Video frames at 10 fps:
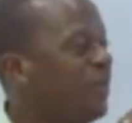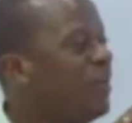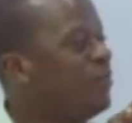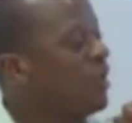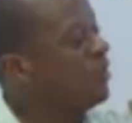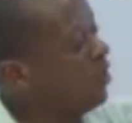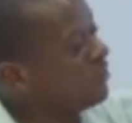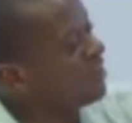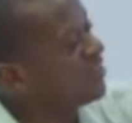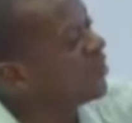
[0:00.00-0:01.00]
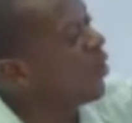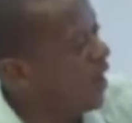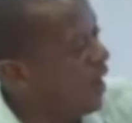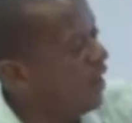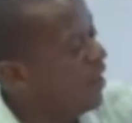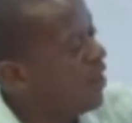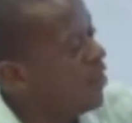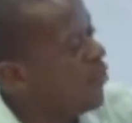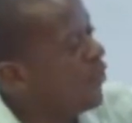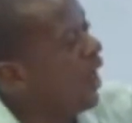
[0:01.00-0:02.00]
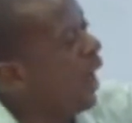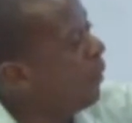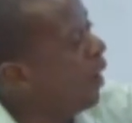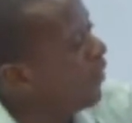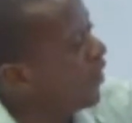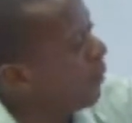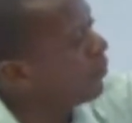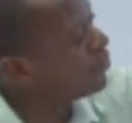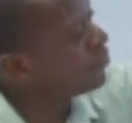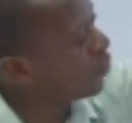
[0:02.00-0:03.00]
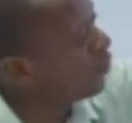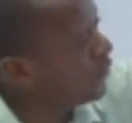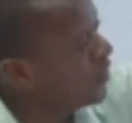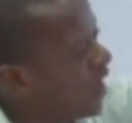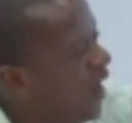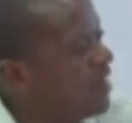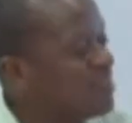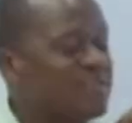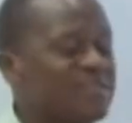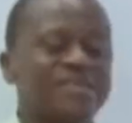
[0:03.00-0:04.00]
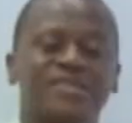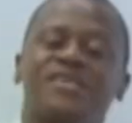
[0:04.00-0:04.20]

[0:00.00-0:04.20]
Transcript: and not a single color. There are, uh, there are about two different colors.